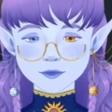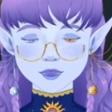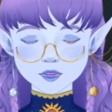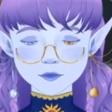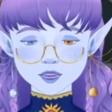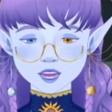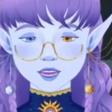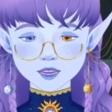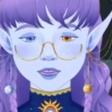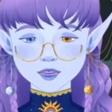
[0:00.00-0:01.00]
But
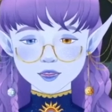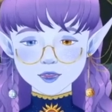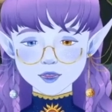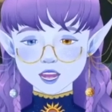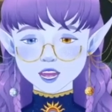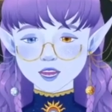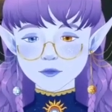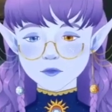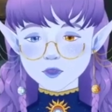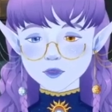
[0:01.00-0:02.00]

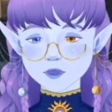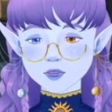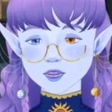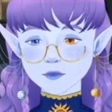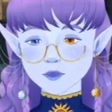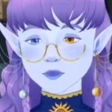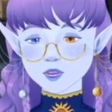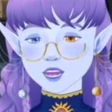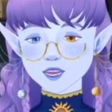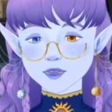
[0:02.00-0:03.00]
unfortunately, we do
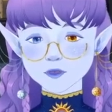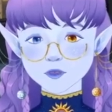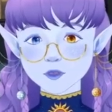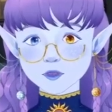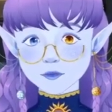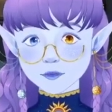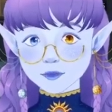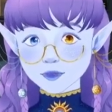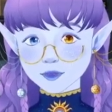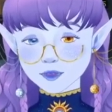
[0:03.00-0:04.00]
not get to choose
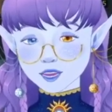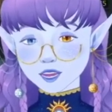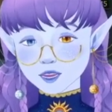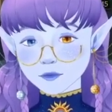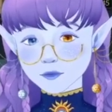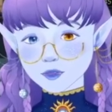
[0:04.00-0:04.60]
this time.